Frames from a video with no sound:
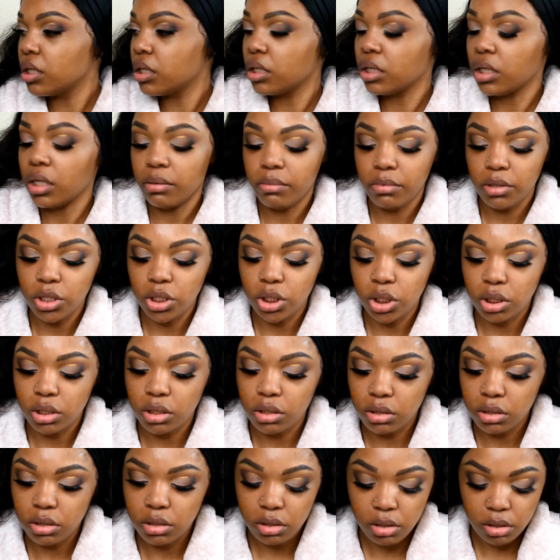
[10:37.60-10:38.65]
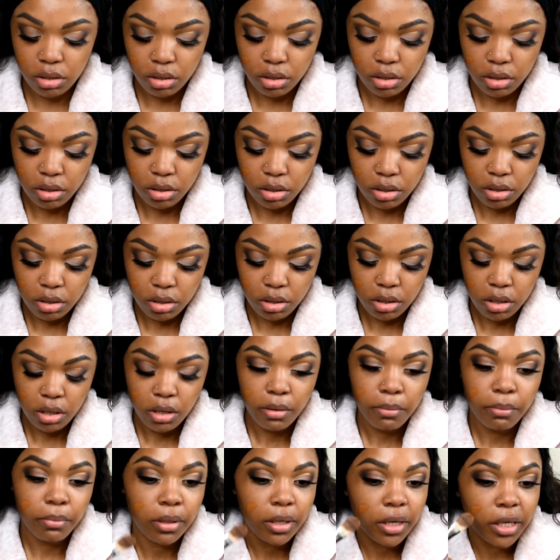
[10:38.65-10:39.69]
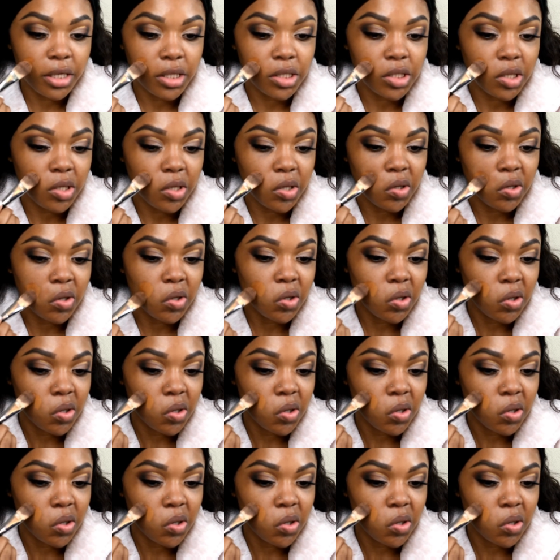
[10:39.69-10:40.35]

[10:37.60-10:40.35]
Let me just place it